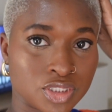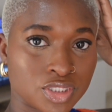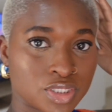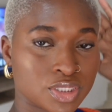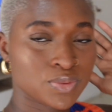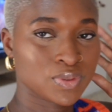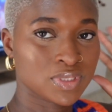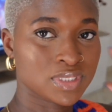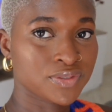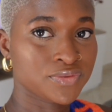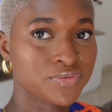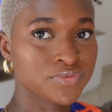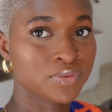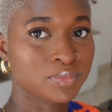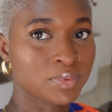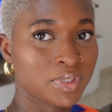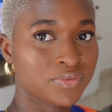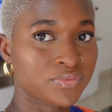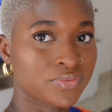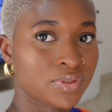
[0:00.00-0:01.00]
Just waiting for
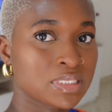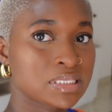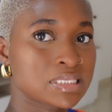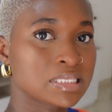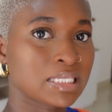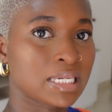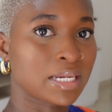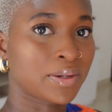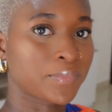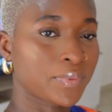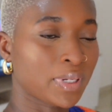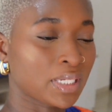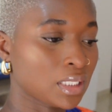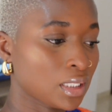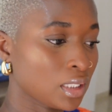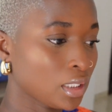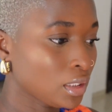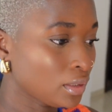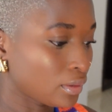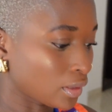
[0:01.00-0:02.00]
my friend to get
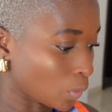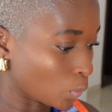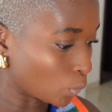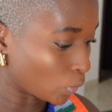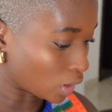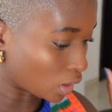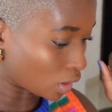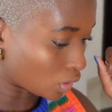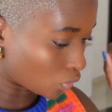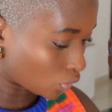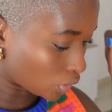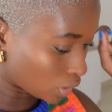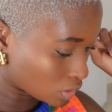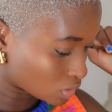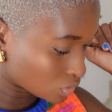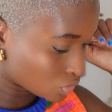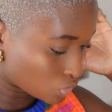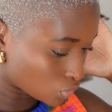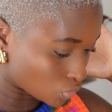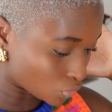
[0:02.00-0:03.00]
ready, then we are
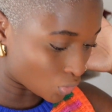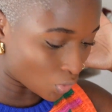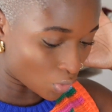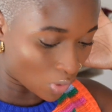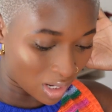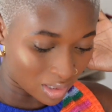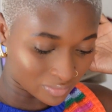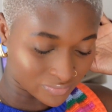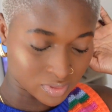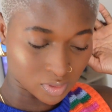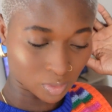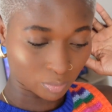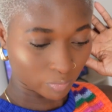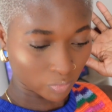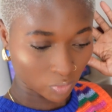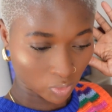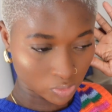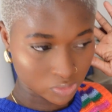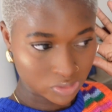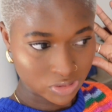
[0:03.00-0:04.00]
going to go have some
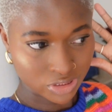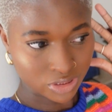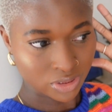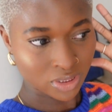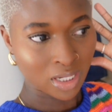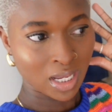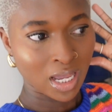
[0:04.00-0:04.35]
brunch.